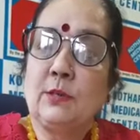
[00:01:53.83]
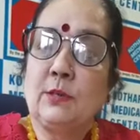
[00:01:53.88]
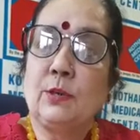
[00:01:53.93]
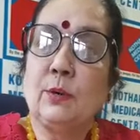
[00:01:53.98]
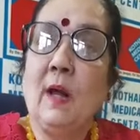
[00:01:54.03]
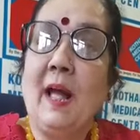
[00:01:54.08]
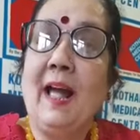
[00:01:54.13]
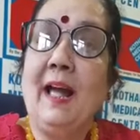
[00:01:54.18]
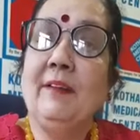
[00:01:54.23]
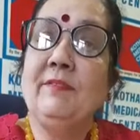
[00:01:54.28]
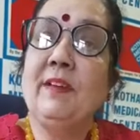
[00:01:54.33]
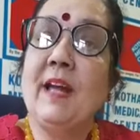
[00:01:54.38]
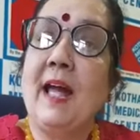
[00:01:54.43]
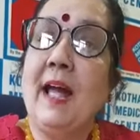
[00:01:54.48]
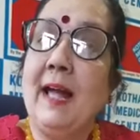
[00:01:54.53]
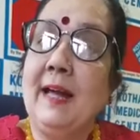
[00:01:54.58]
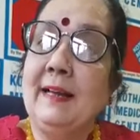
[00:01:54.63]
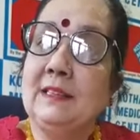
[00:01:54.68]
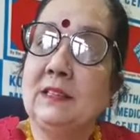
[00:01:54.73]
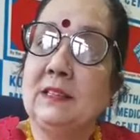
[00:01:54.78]
to have
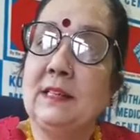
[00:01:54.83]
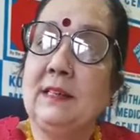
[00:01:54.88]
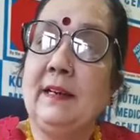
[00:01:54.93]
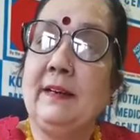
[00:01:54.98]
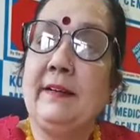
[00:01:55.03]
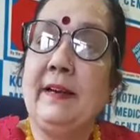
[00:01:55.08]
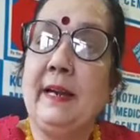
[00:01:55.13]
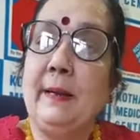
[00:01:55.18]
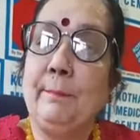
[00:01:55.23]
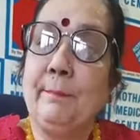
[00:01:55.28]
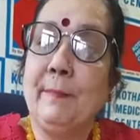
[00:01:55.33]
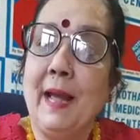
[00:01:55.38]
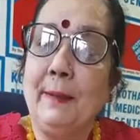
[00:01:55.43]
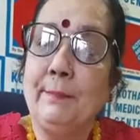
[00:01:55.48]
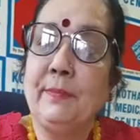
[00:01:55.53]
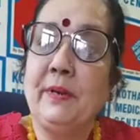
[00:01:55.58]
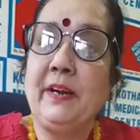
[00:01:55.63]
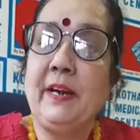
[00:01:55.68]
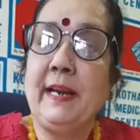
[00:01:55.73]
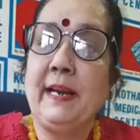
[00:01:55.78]
axillary
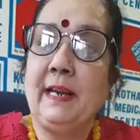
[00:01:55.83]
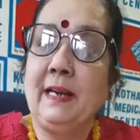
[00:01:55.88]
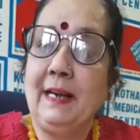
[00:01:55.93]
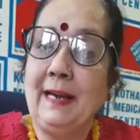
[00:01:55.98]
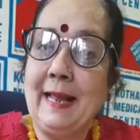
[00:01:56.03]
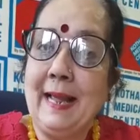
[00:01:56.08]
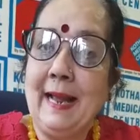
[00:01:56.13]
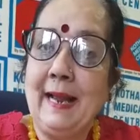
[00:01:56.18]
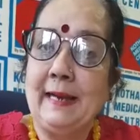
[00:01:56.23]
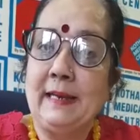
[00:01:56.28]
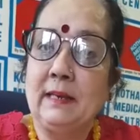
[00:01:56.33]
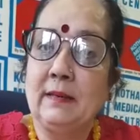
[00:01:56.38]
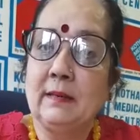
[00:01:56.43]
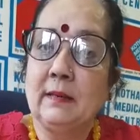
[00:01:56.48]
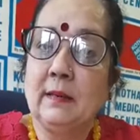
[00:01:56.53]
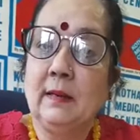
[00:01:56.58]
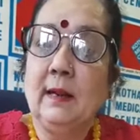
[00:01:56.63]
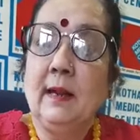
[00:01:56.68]
mammary gland,